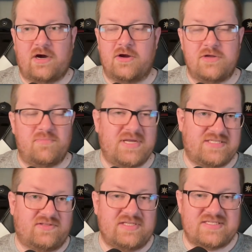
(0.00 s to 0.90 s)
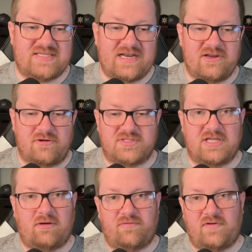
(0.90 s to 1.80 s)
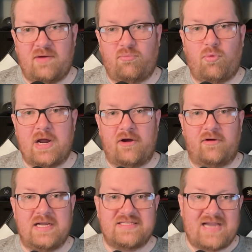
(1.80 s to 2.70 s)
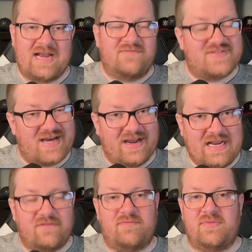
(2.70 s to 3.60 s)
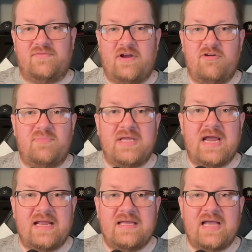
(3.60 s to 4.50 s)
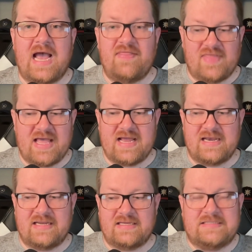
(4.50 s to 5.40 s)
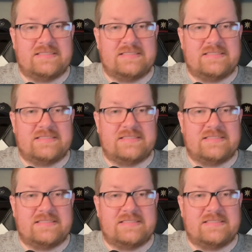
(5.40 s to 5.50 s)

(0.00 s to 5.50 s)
Are you basically setting yourself up where it's kind of tight from the very beginning, and then